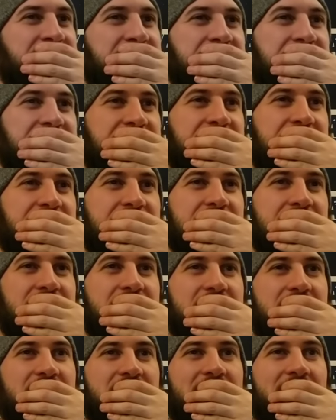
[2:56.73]

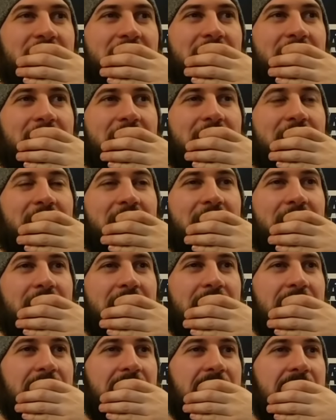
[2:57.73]

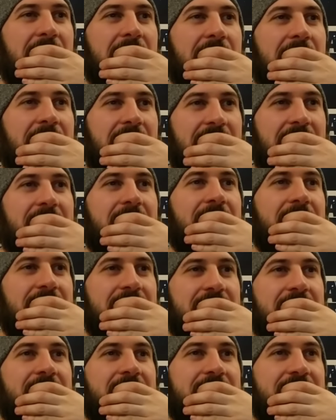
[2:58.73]

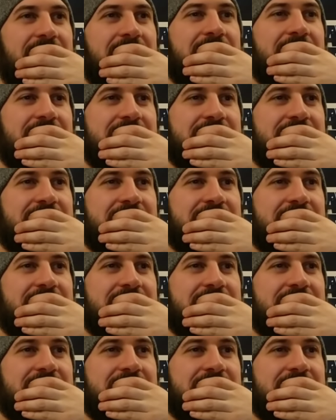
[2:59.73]
(silence)